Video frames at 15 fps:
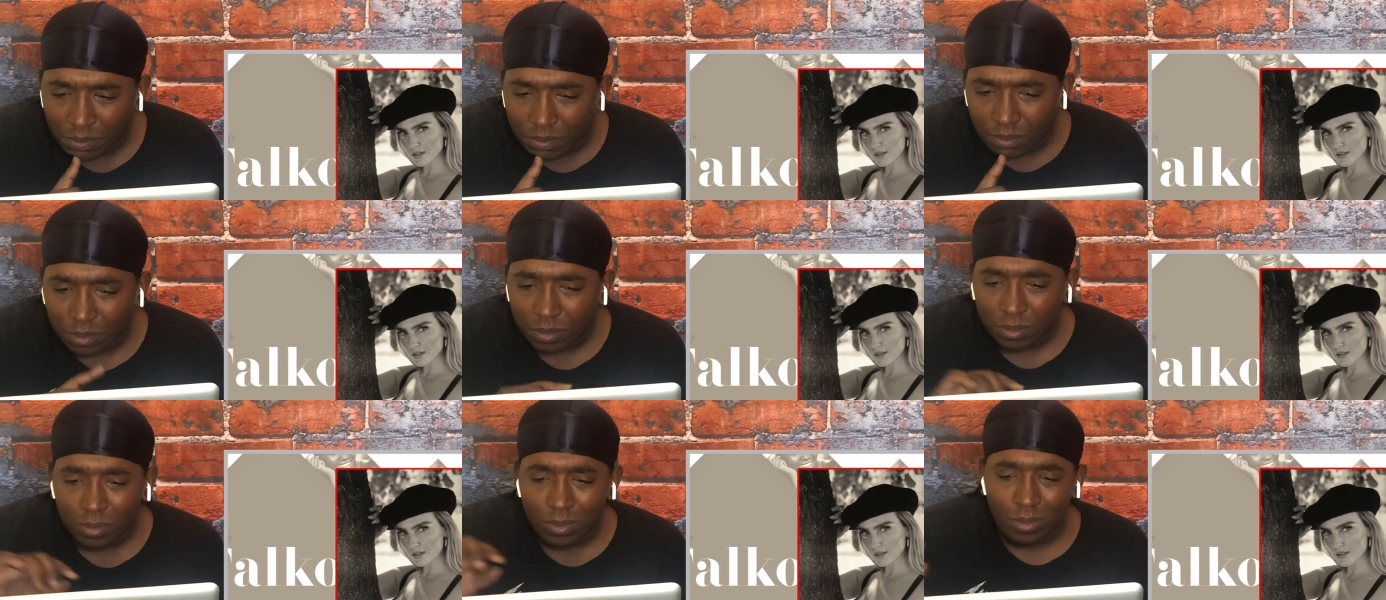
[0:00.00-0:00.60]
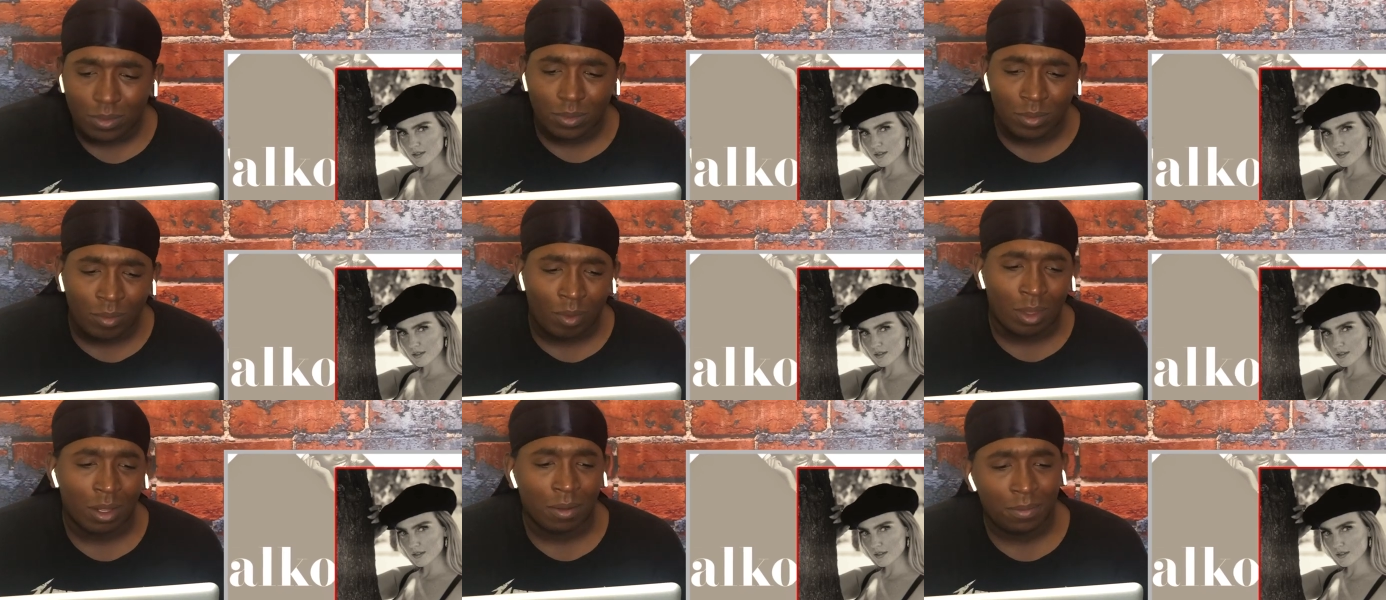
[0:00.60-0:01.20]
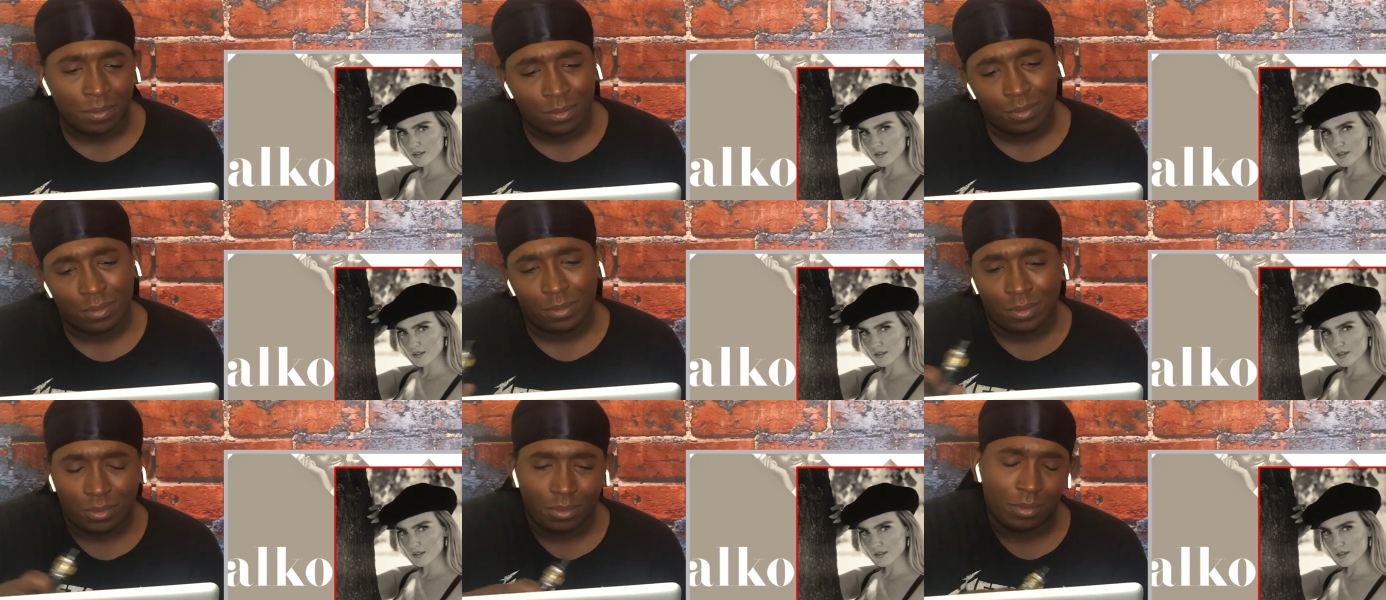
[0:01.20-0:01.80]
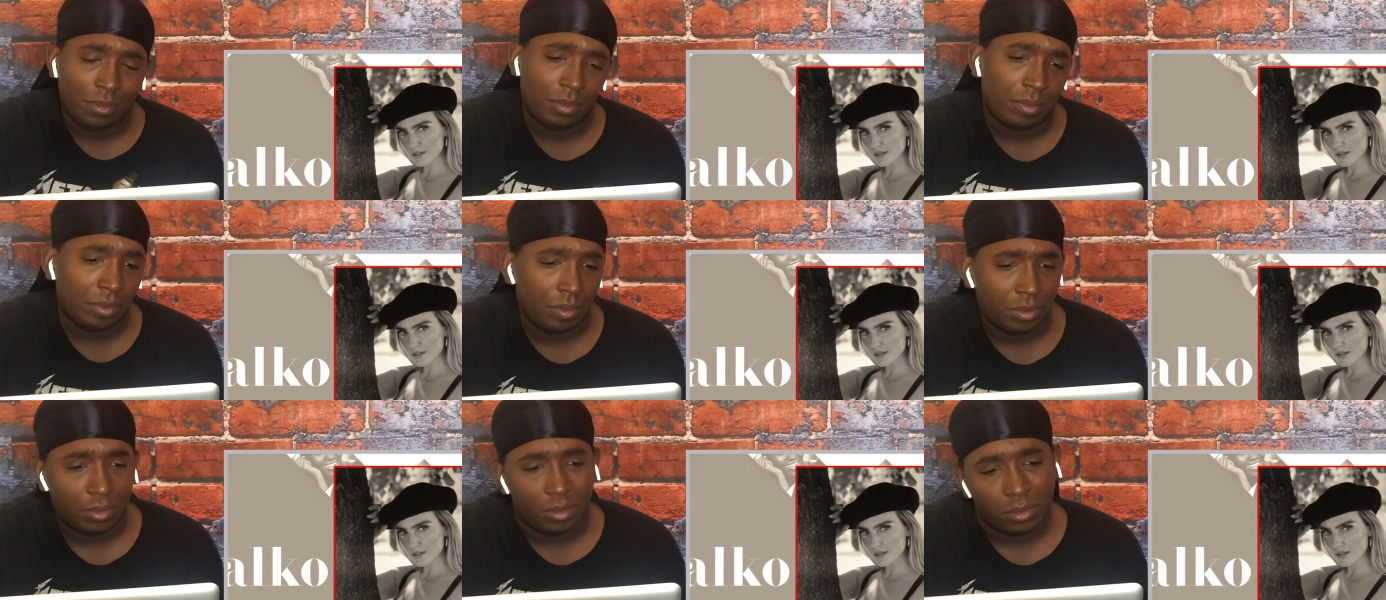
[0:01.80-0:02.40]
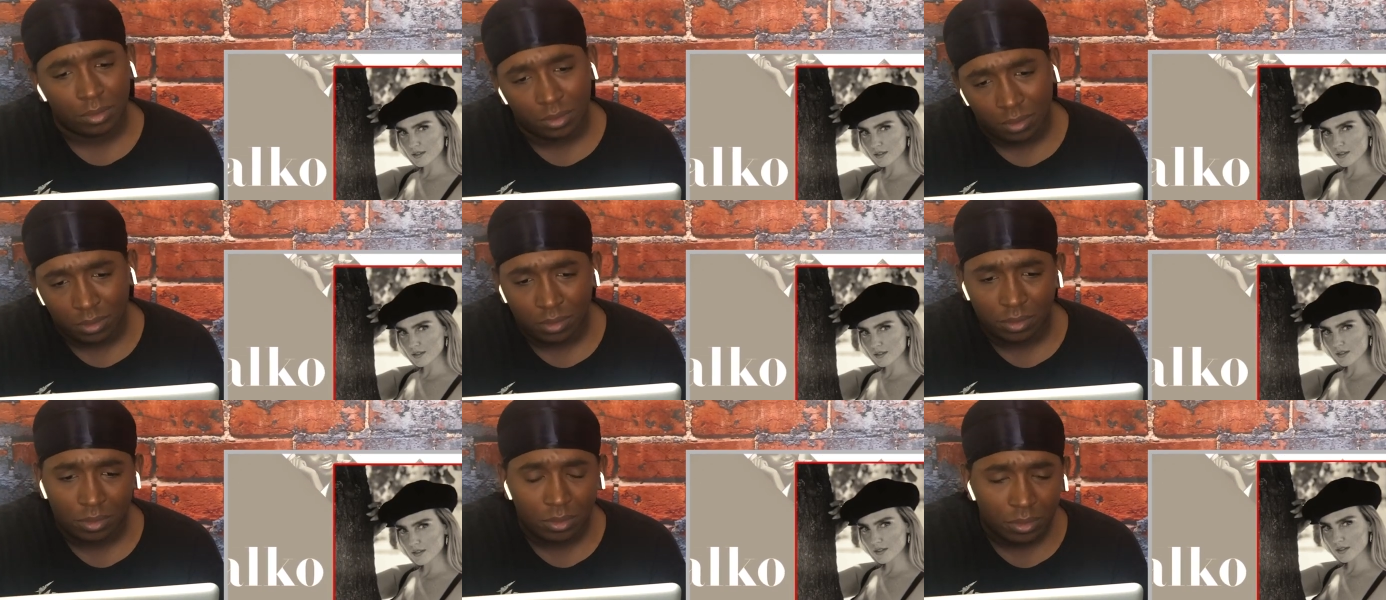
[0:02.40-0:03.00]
Speaker 1: saying, "Those are not angel kisses. They're freckles."